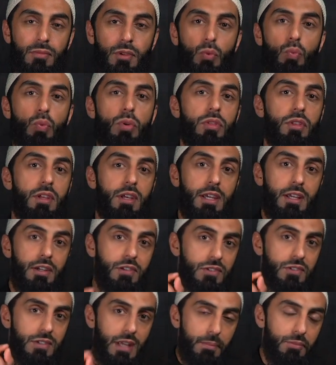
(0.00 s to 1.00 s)
with the
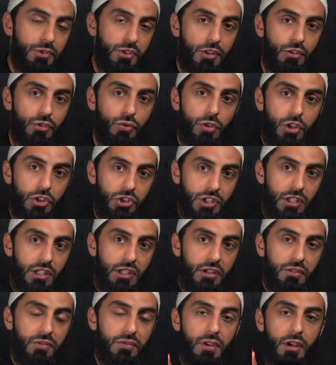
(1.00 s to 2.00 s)
exception to the
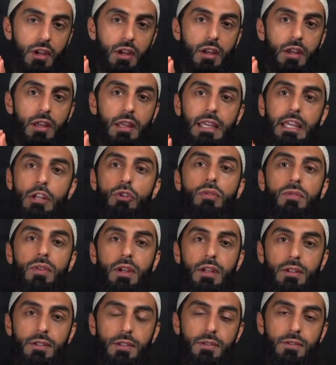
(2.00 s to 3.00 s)
chief
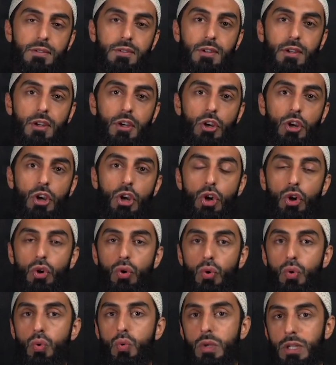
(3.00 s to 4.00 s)
innovators,
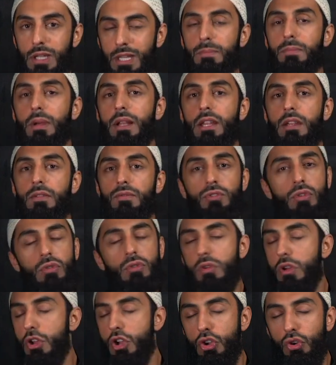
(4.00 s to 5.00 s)
who he believed
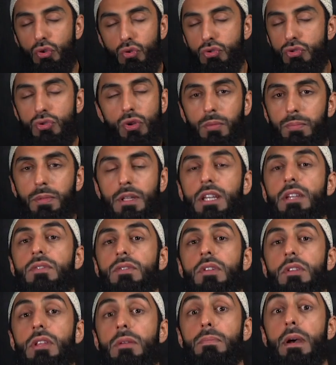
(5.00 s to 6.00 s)
could not be
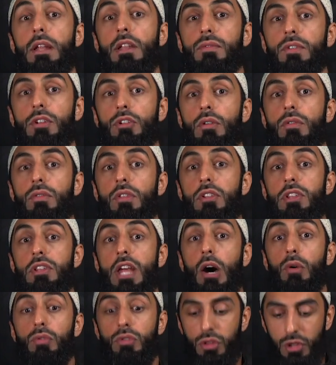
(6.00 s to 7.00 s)
given the benefit of the
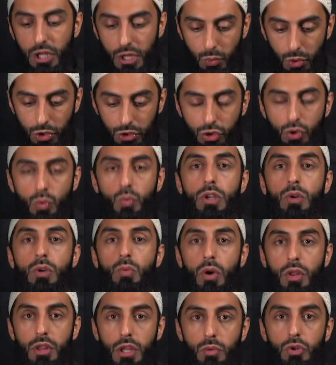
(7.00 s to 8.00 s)
doubt. They were doing
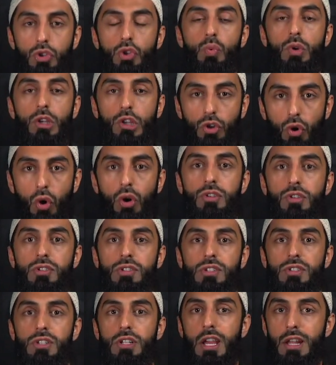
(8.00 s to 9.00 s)
what they were doing
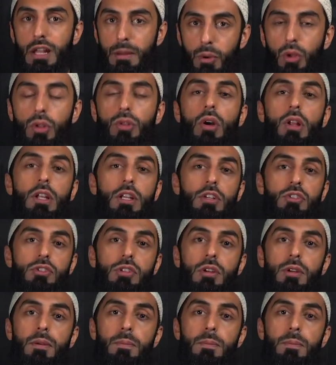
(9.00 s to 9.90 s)
consciously and upon knowledge.